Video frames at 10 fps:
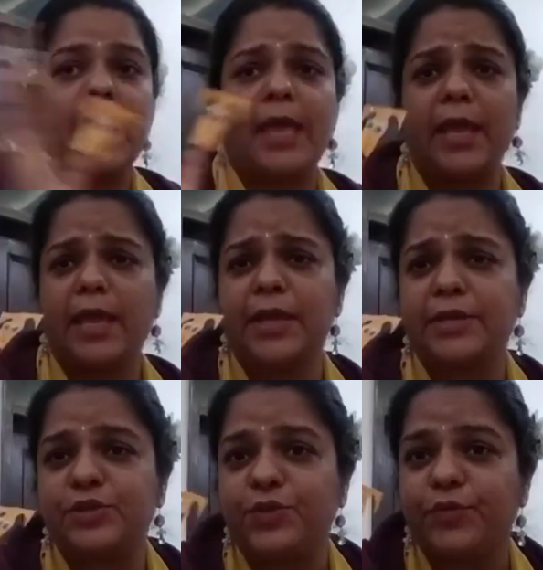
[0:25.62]

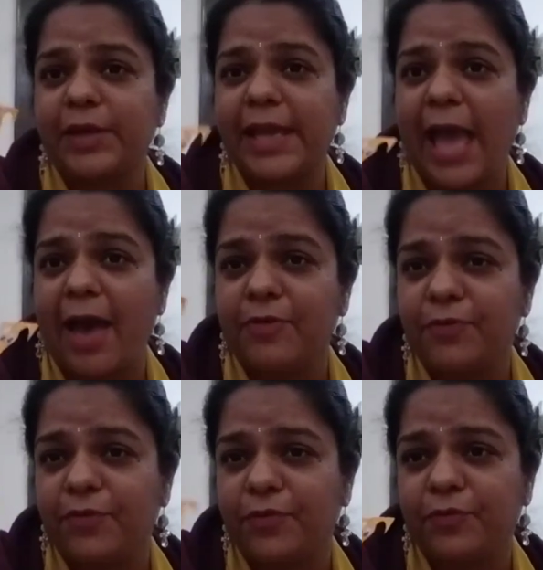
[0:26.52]
Hey, so we have
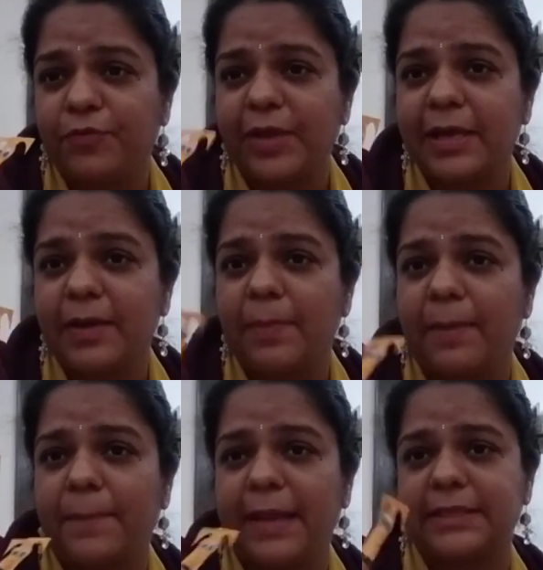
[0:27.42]
finger
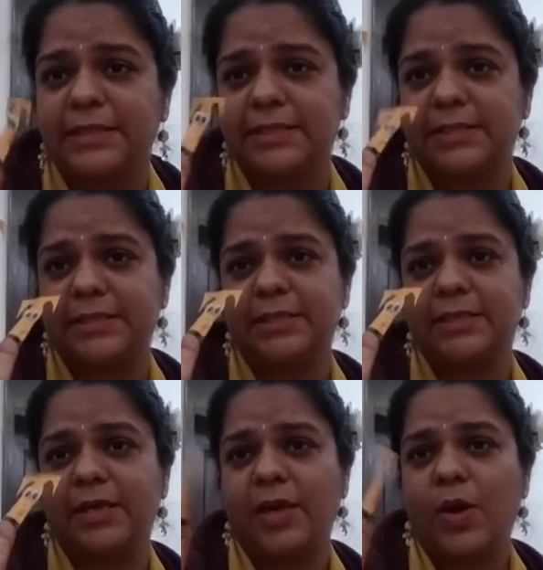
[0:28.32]
puppets.
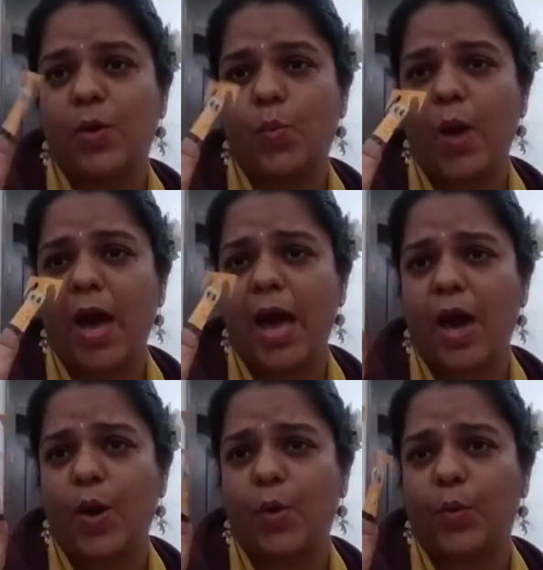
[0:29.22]

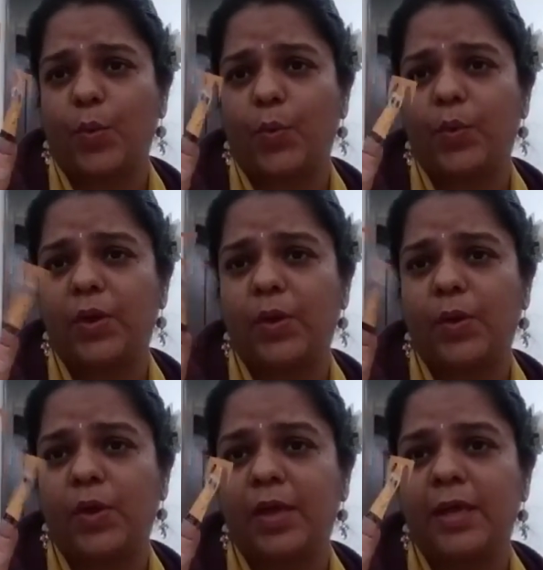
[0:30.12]
Wow.
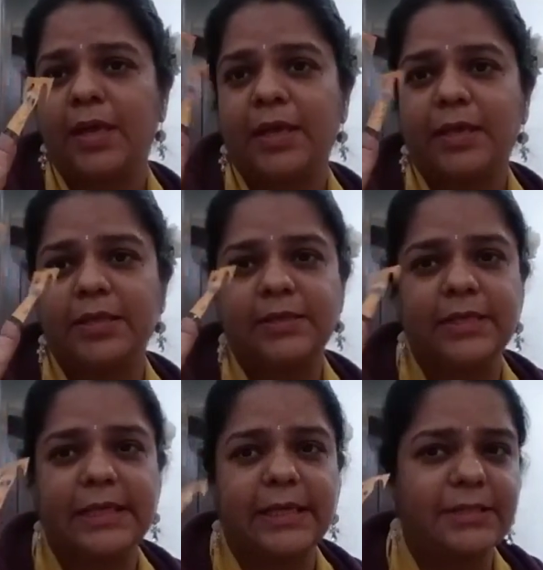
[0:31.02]

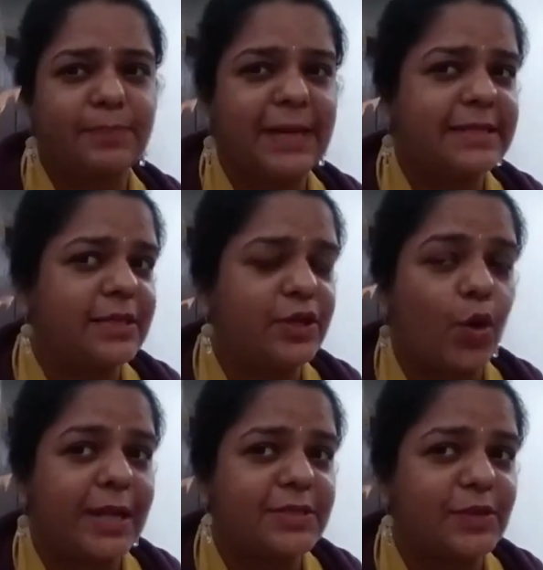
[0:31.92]
See, it makes a
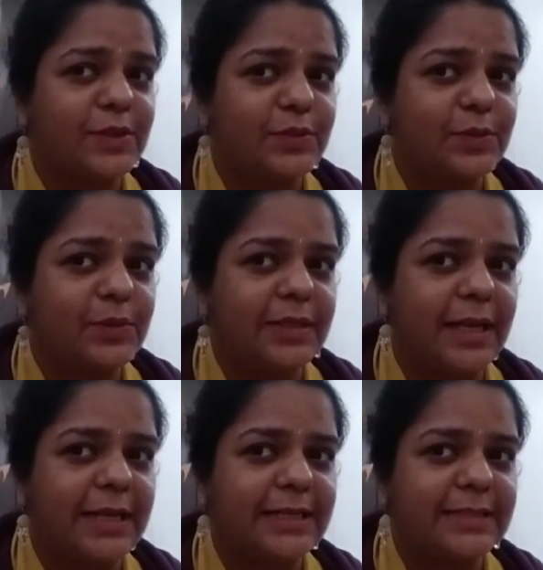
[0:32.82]
noise also
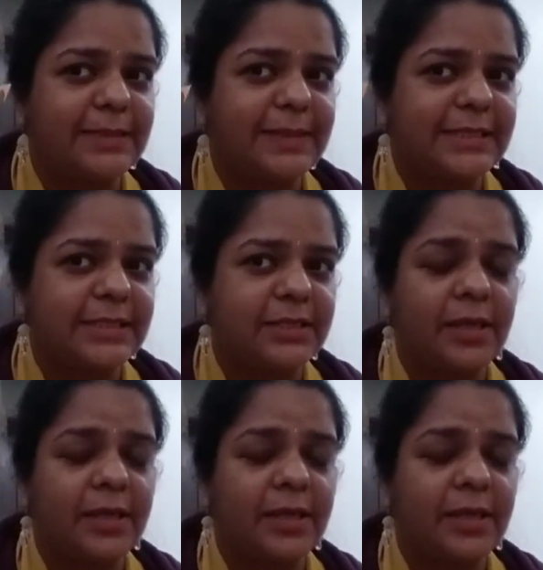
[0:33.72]
a little bit.